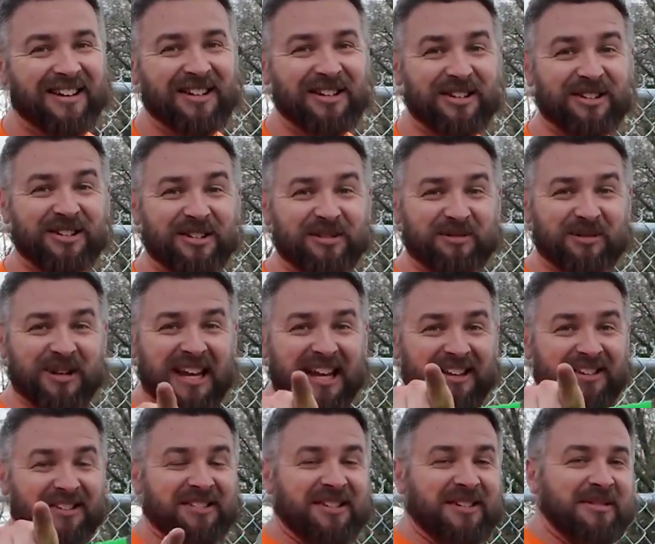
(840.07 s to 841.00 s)
You just
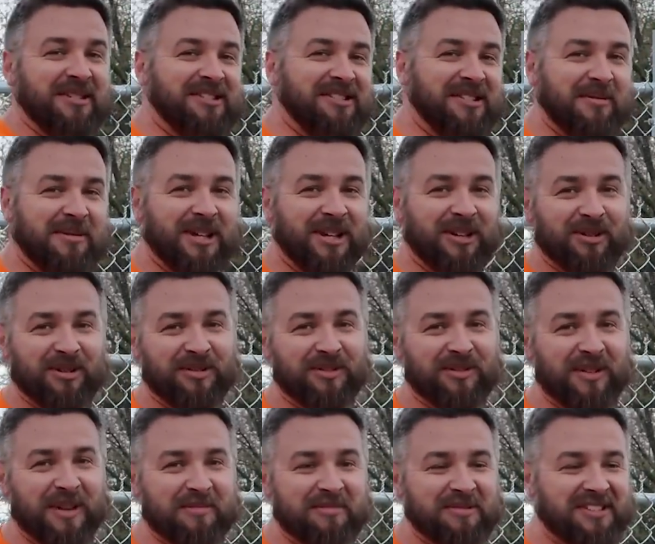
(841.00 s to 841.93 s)
wait. There's gonna be so many cool
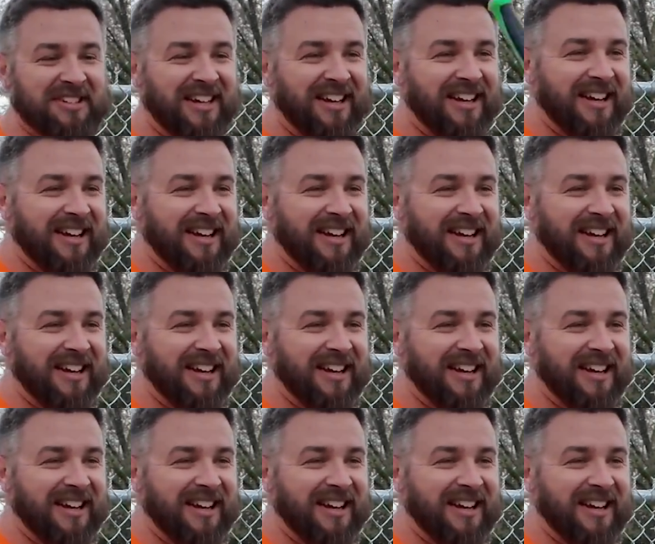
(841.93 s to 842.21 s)
flips.